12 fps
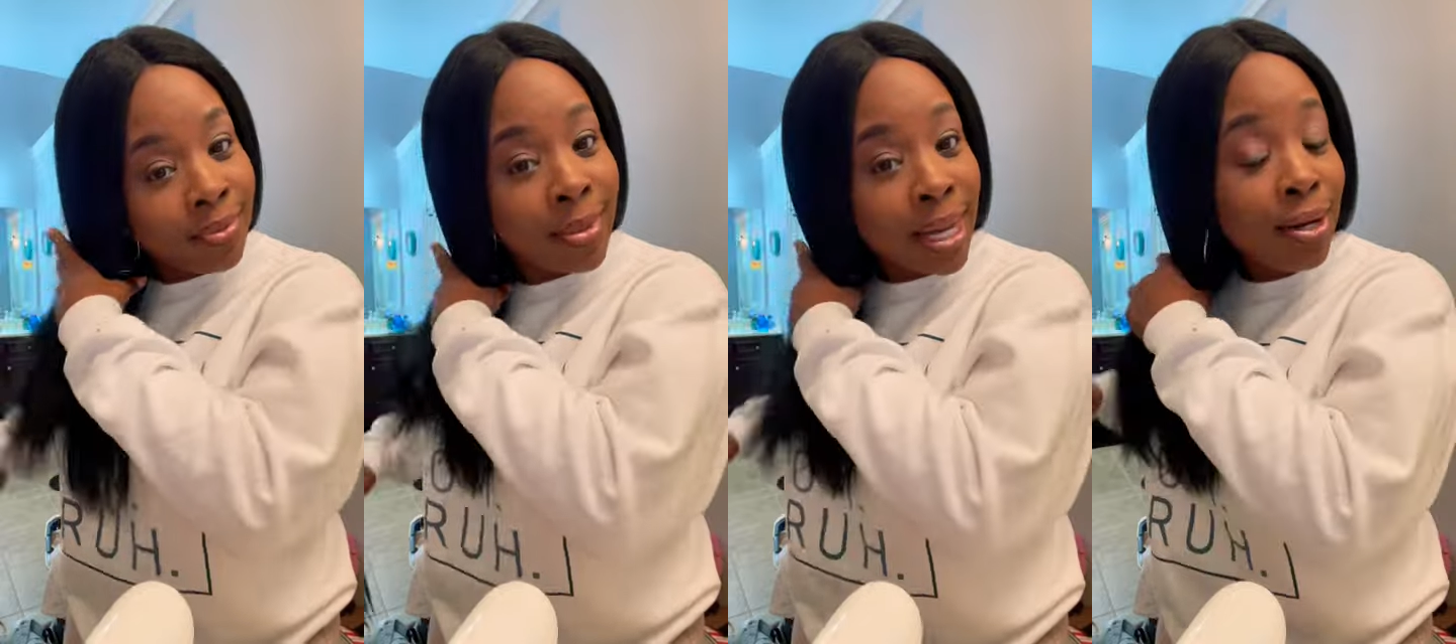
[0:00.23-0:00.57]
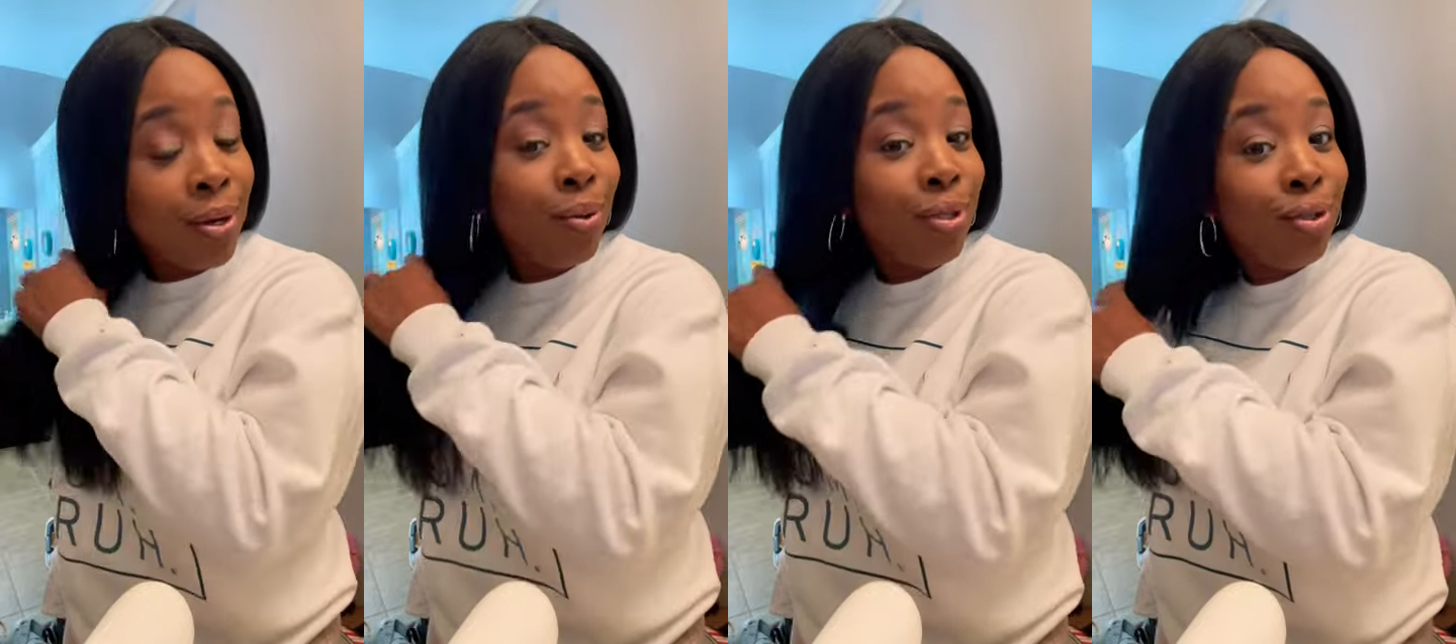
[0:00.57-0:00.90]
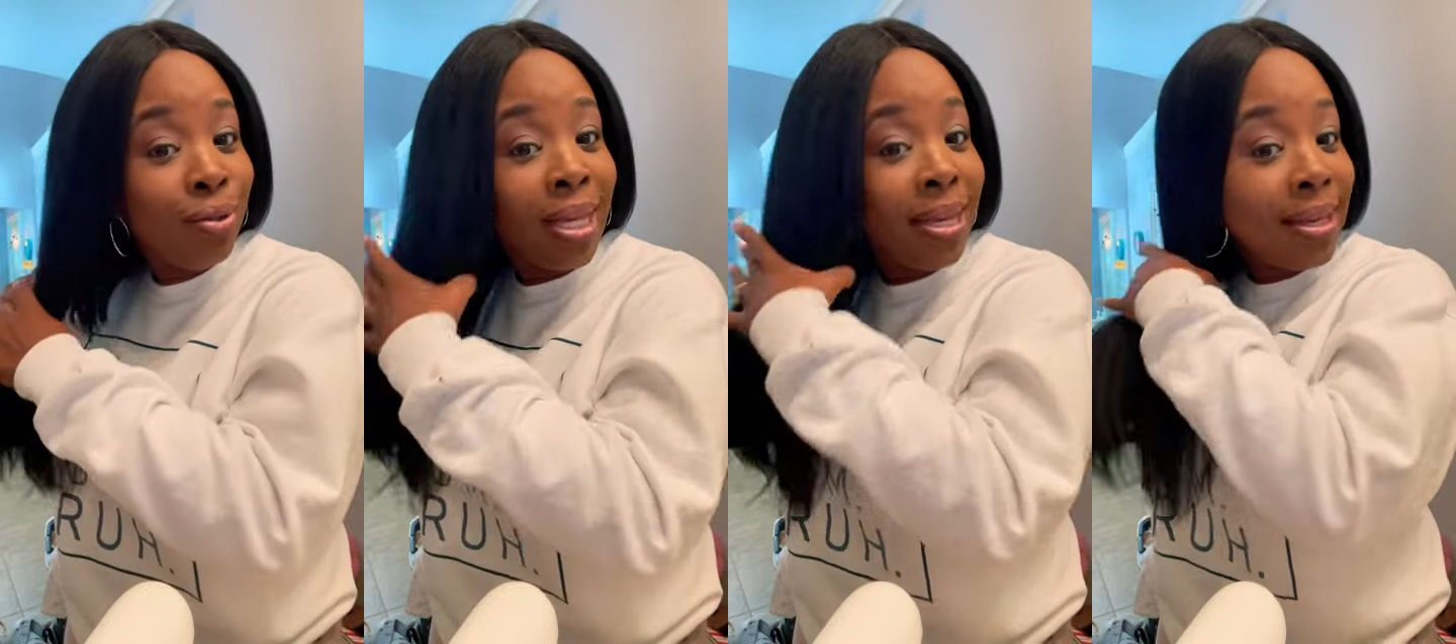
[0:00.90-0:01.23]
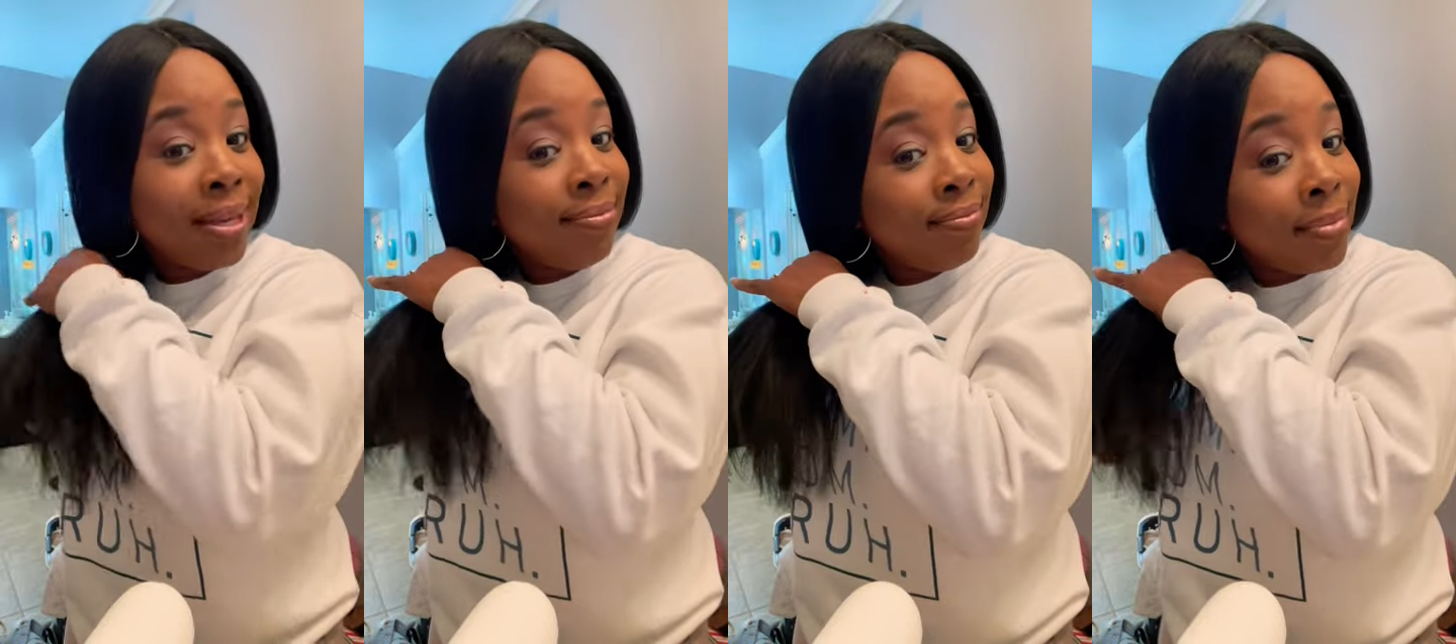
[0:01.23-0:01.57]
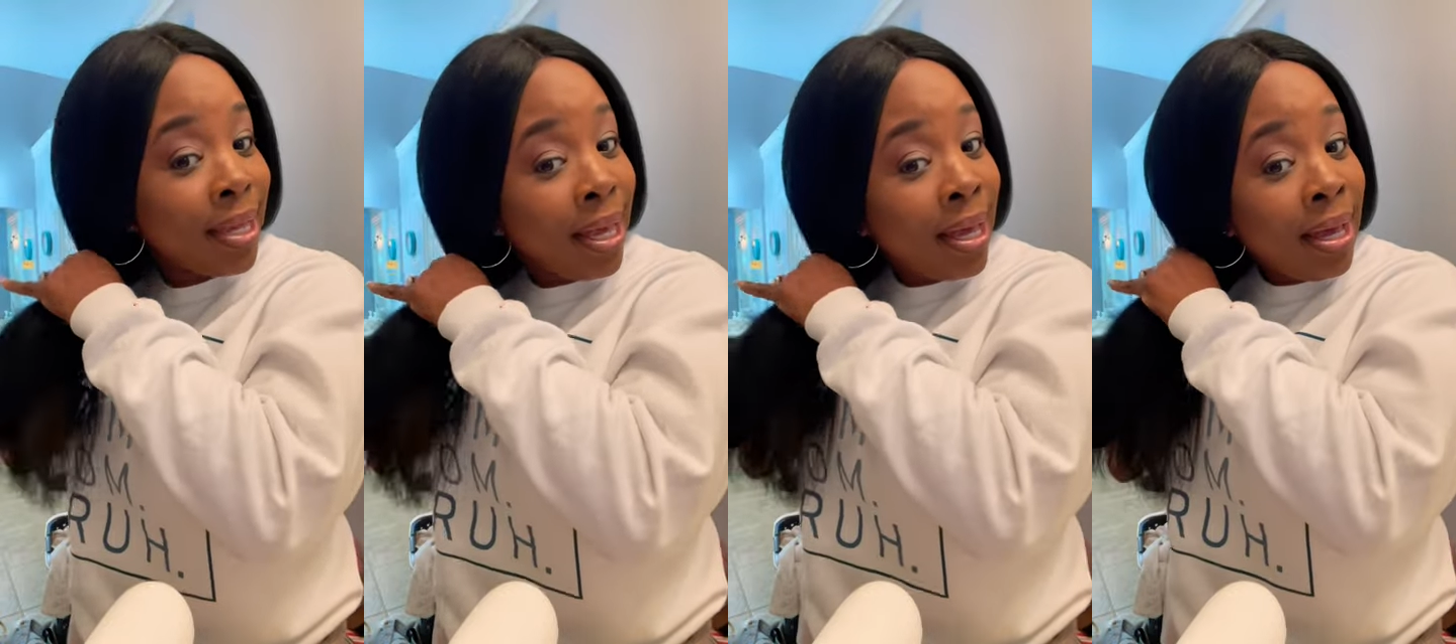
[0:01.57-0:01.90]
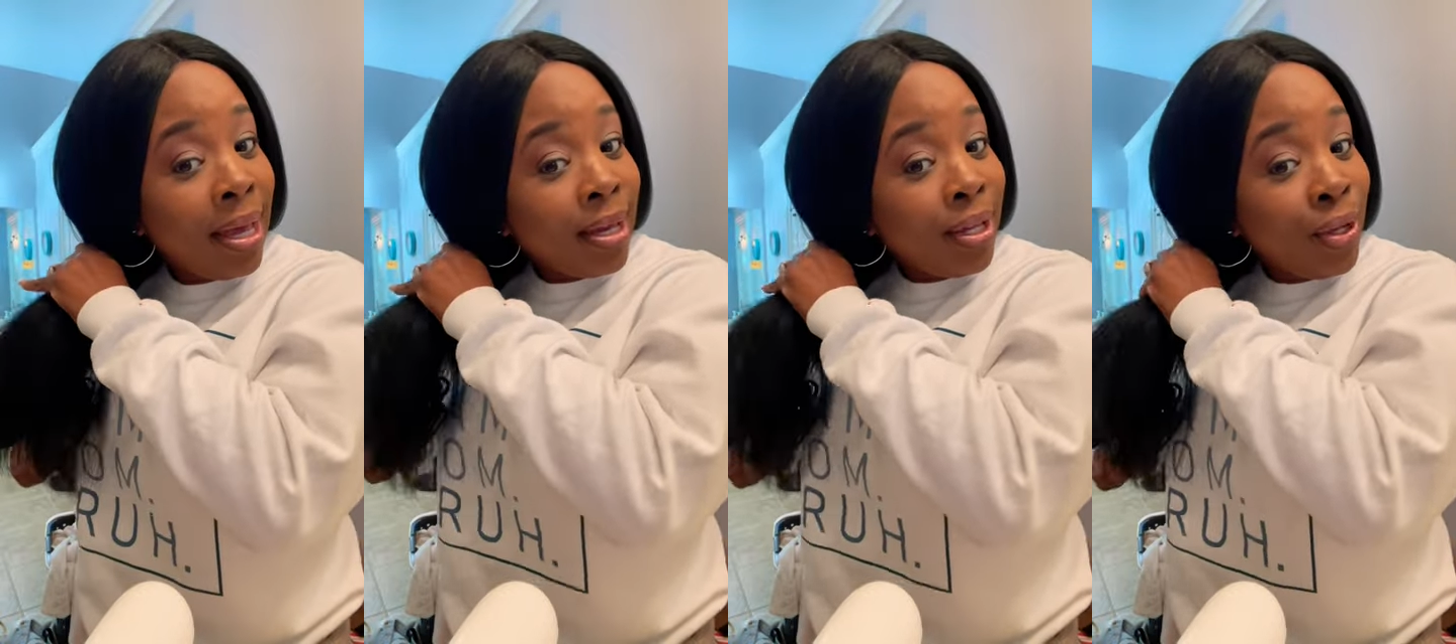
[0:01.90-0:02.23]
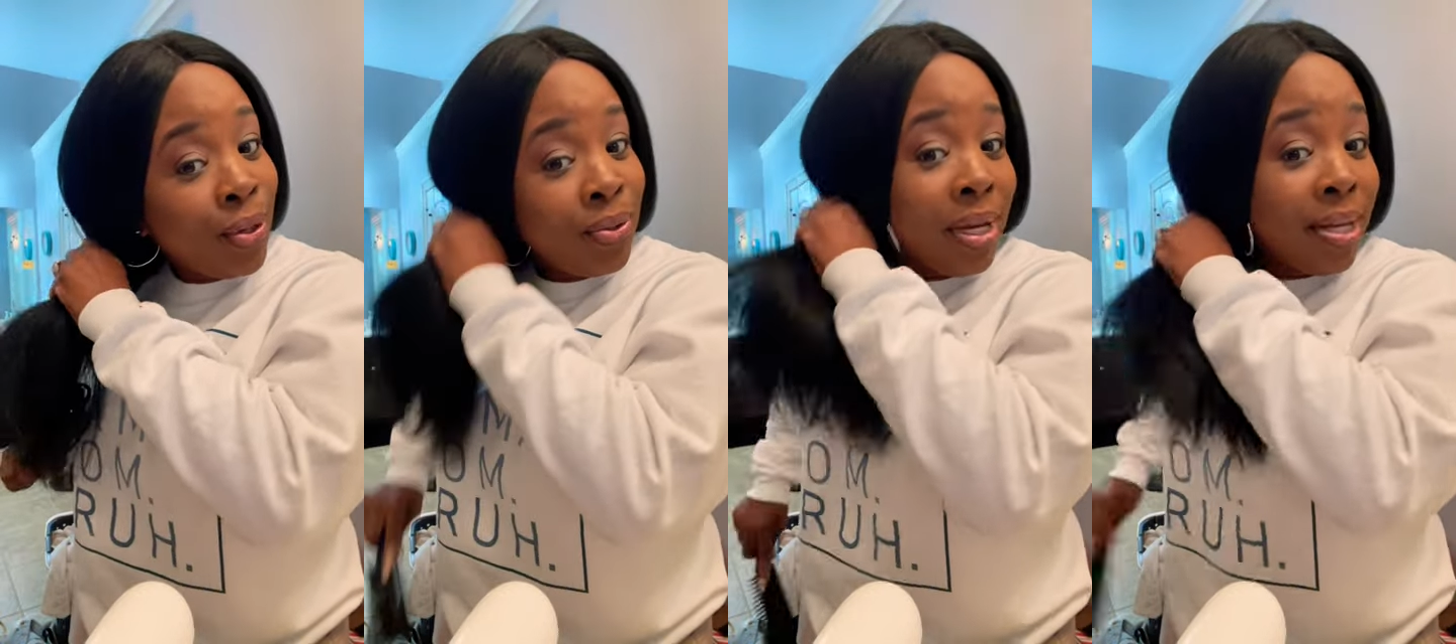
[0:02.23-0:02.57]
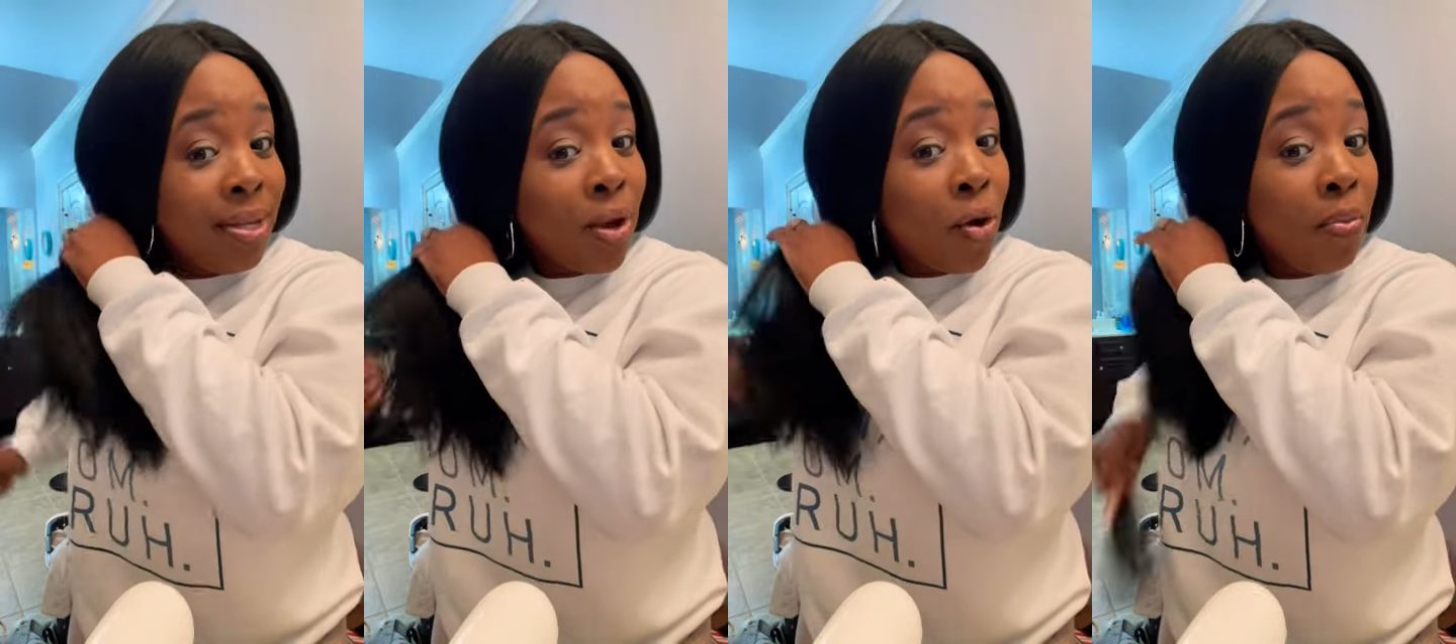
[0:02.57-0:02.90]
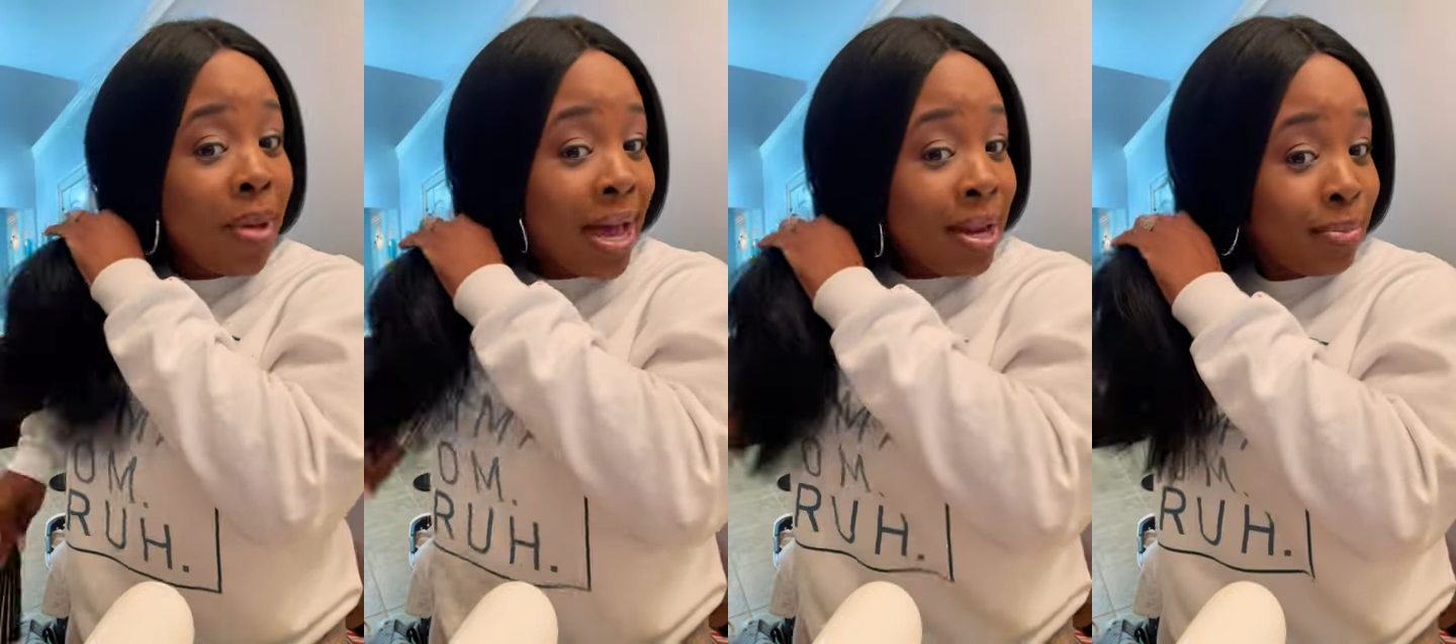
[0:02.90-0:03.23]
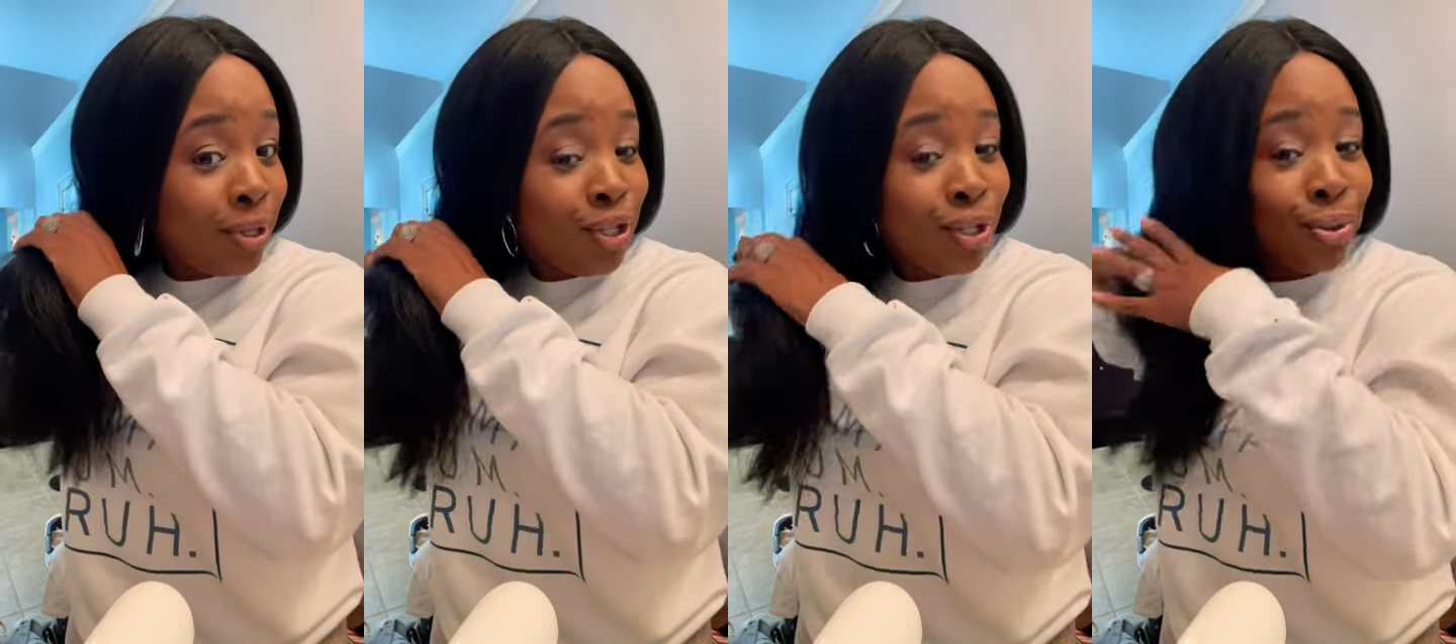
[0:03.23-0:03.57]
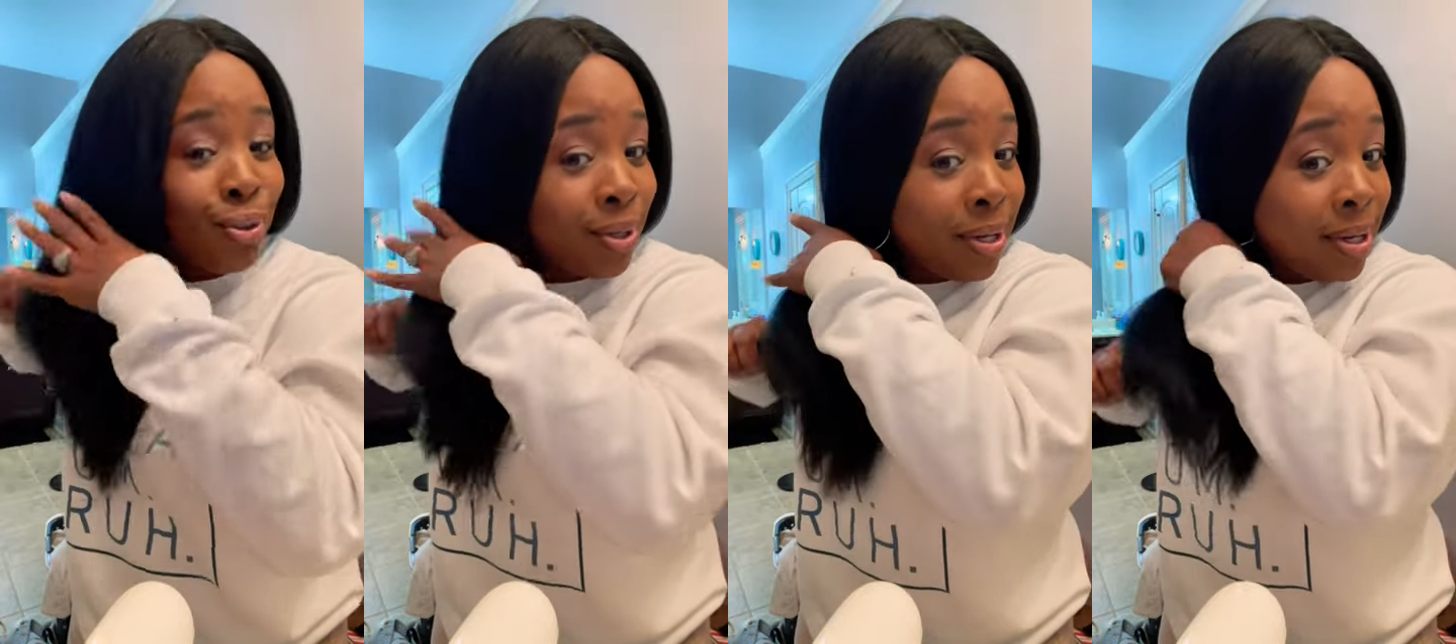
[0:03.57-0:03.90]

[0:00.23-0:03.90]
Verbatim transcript: I know what you're thinking. You don't need nobody but you.